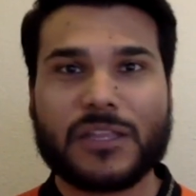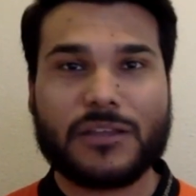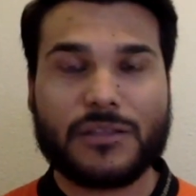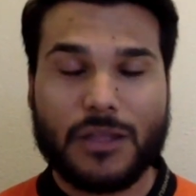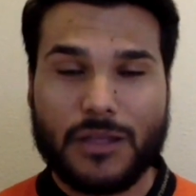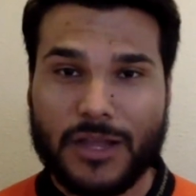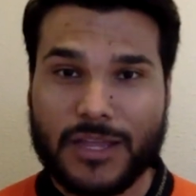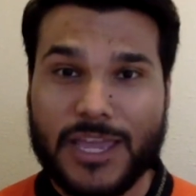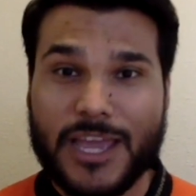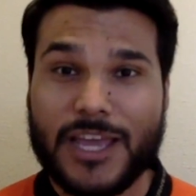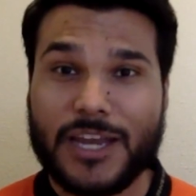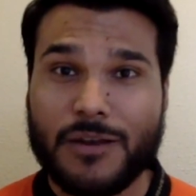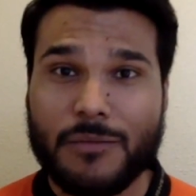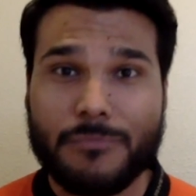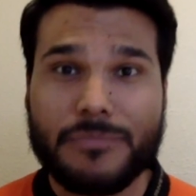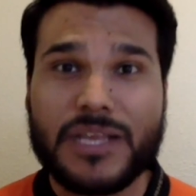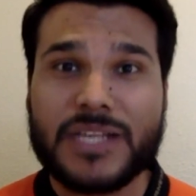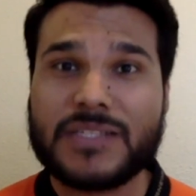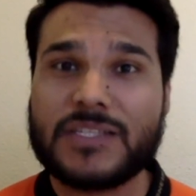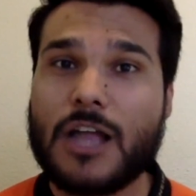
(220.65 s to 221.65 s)
Again,
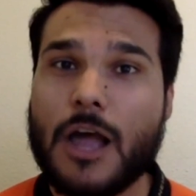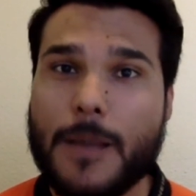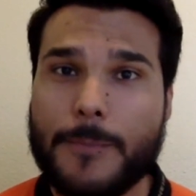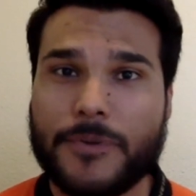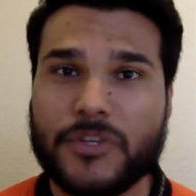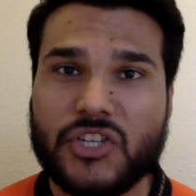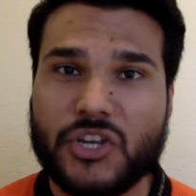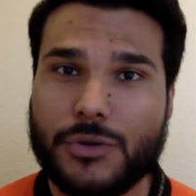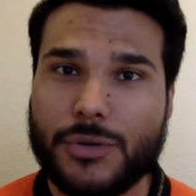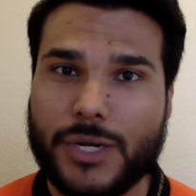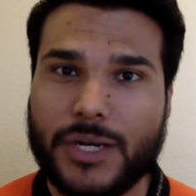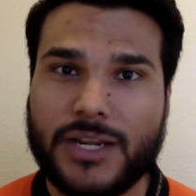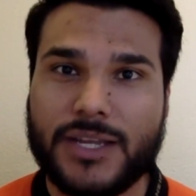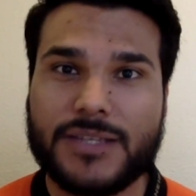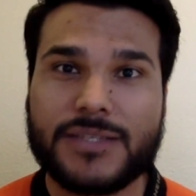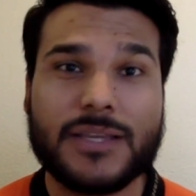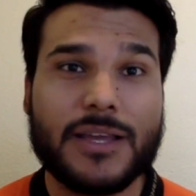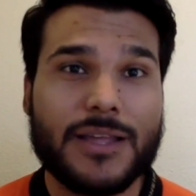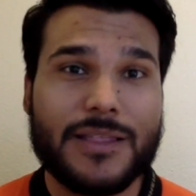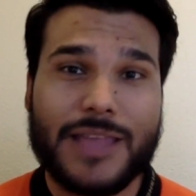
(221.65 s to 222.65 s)
missed
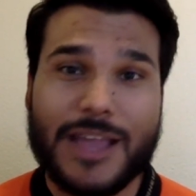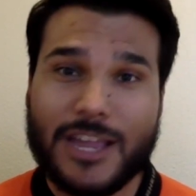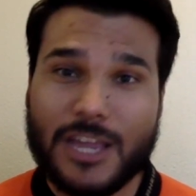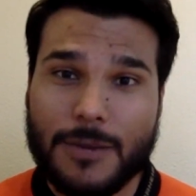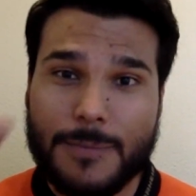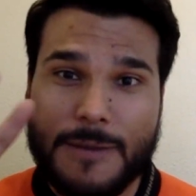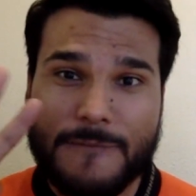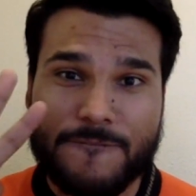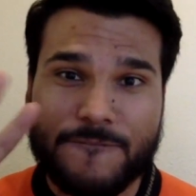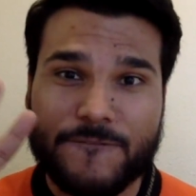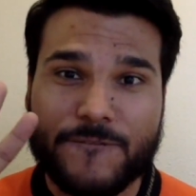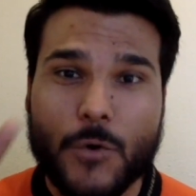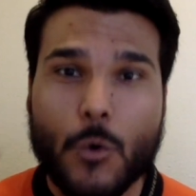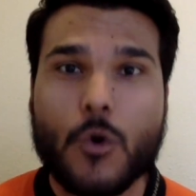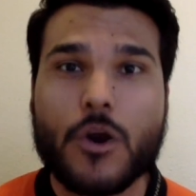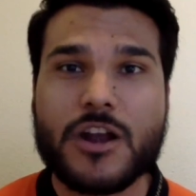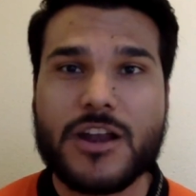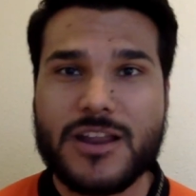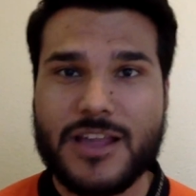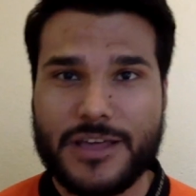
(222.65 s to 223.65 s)
opportunities. That could have been
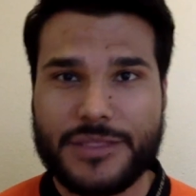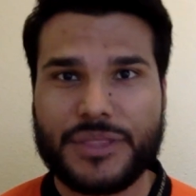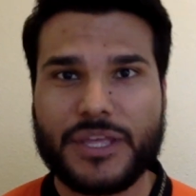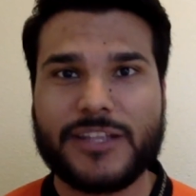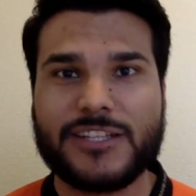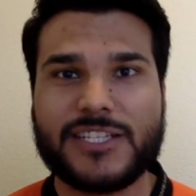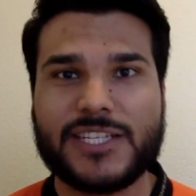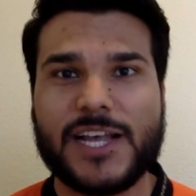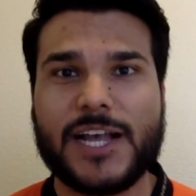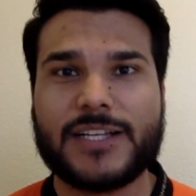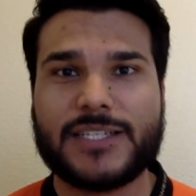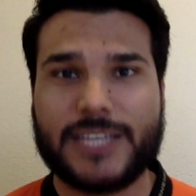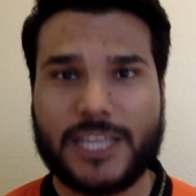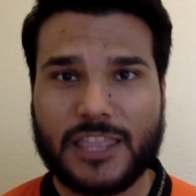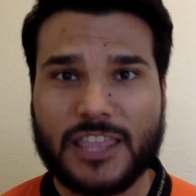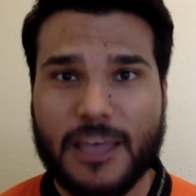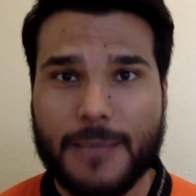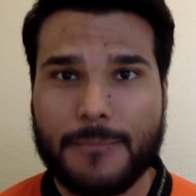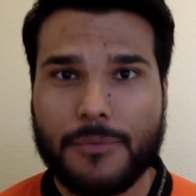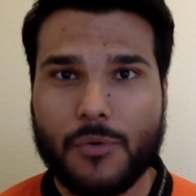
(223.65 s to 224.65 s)
4-0 Ducks at
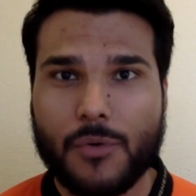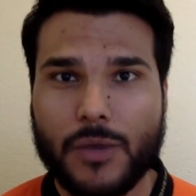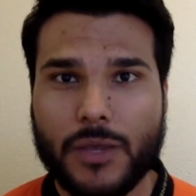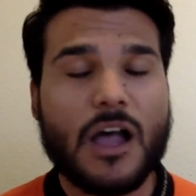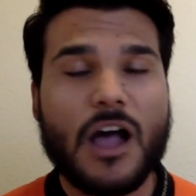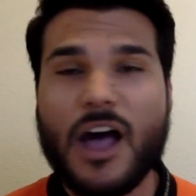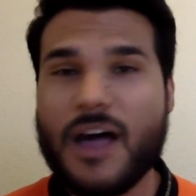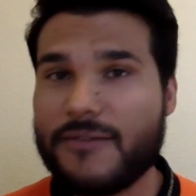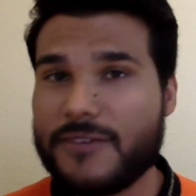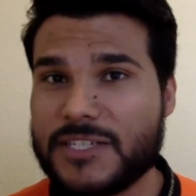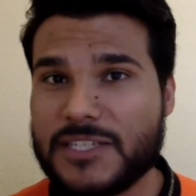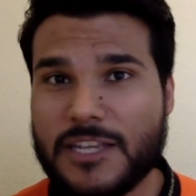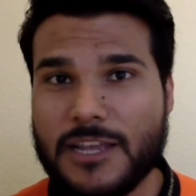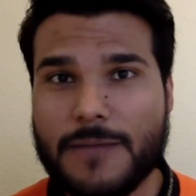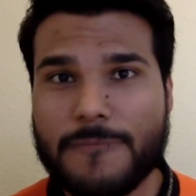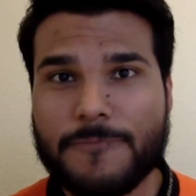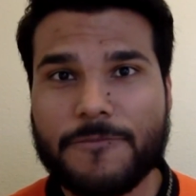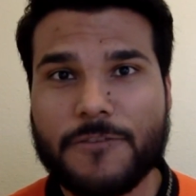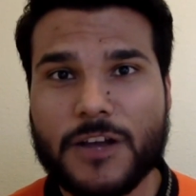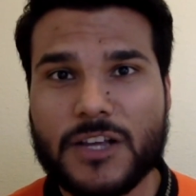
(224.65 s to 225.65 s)
that point. Obviously,
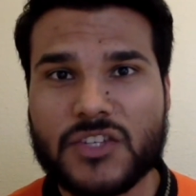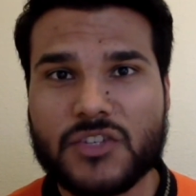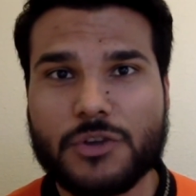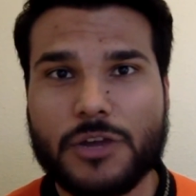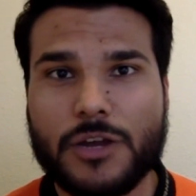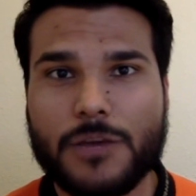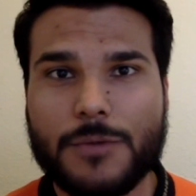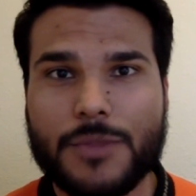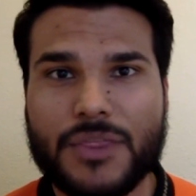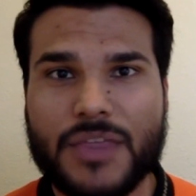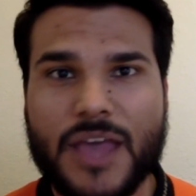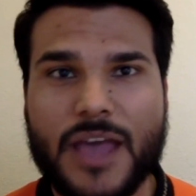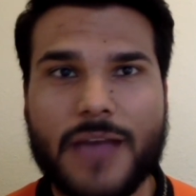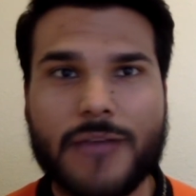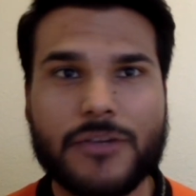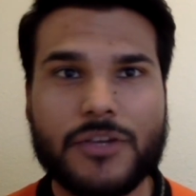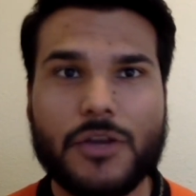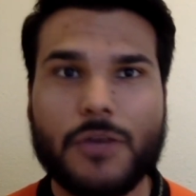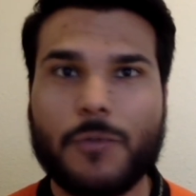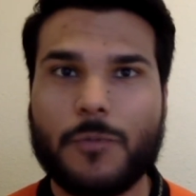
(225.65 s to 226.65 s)
I'm frustrated with
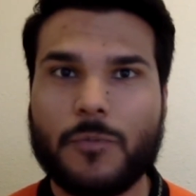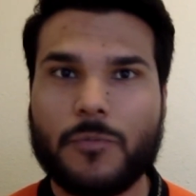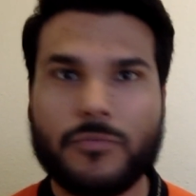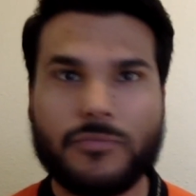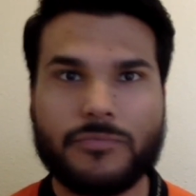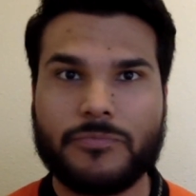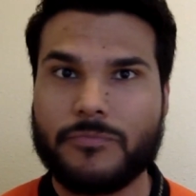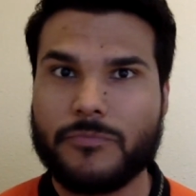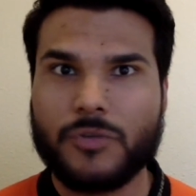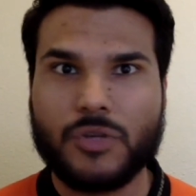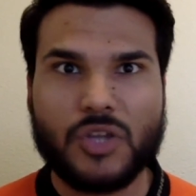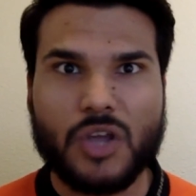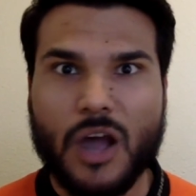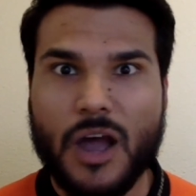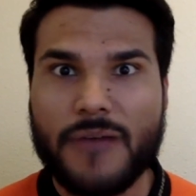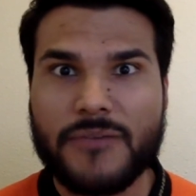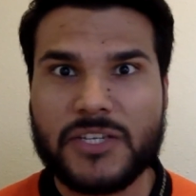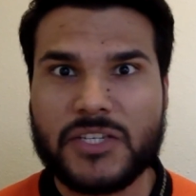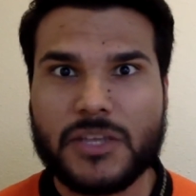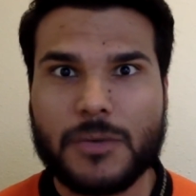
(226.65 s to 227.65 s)
that. You
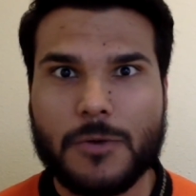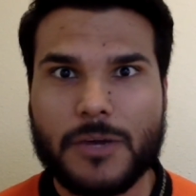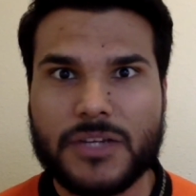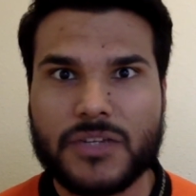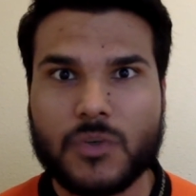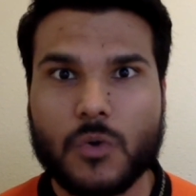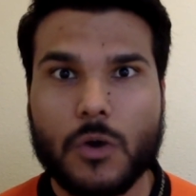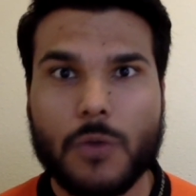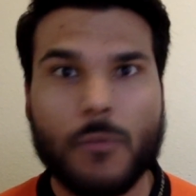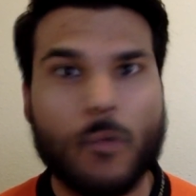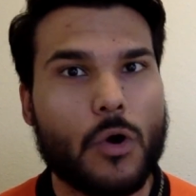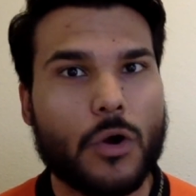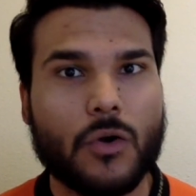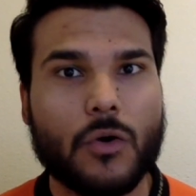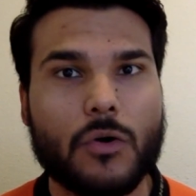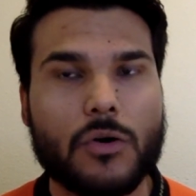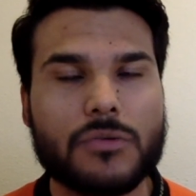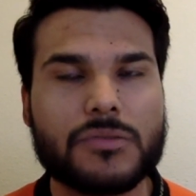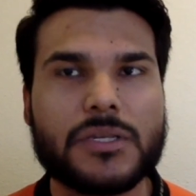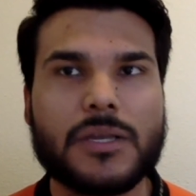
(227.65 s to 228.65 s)
obviously want to score more
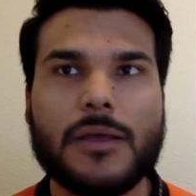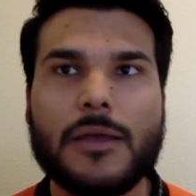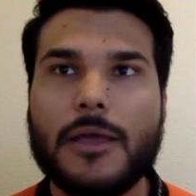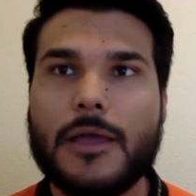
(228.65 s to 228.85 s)
goals.